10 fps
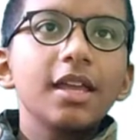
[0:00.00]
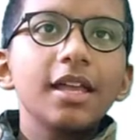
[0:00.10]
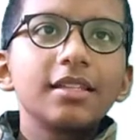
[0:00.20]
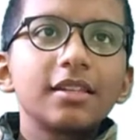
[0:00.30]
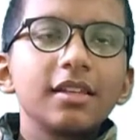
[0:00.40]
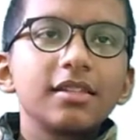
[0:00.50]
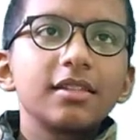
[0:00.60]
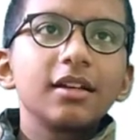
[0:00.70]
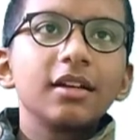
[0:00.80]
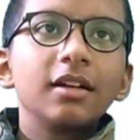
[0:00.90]
It is
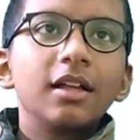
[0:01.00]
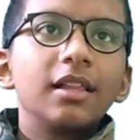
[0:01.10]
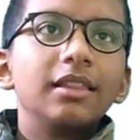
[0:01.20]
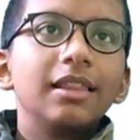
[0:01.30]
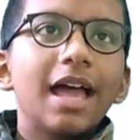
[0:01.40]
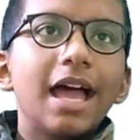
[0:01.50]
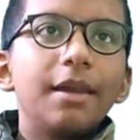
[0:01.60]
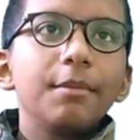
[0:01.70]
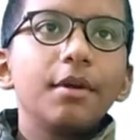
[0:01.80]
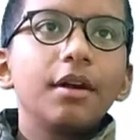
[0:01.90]
the
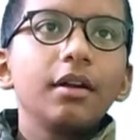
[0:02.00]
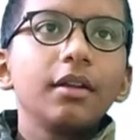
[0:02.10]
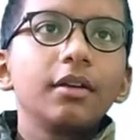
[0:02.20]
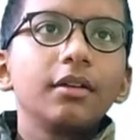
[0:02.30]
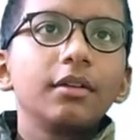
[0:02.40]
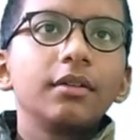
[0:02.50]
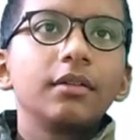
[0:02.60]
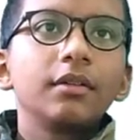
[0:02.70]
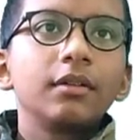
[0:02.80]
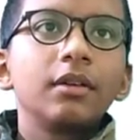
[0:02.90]
landmark
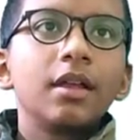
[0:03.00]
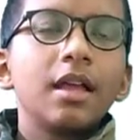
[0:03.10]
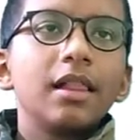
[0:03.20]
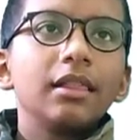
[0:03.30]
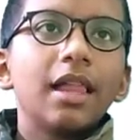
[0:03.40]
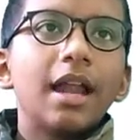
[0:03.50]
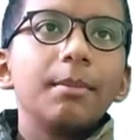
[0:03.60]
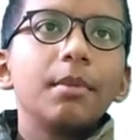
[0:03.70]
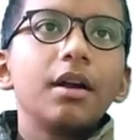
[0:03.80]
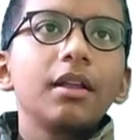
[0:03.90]

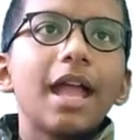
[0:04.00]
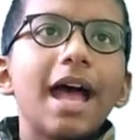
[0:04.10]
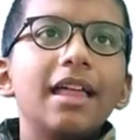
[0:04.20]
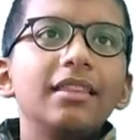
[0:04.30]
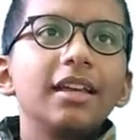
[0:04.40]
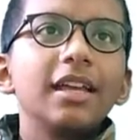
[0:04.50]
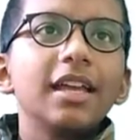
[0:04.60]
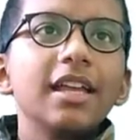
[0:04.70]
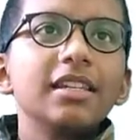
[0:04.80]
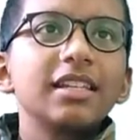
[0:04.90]
and the
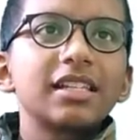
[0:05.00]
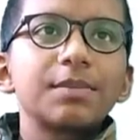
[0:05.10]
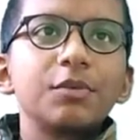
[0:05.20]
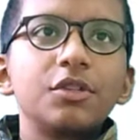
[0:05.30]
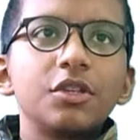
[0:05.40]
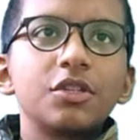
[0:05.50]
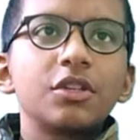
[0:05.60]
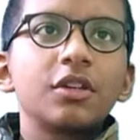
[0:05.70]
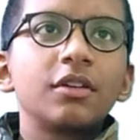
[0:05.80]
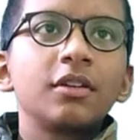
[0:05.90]
index
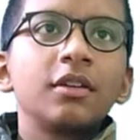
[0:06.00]
position.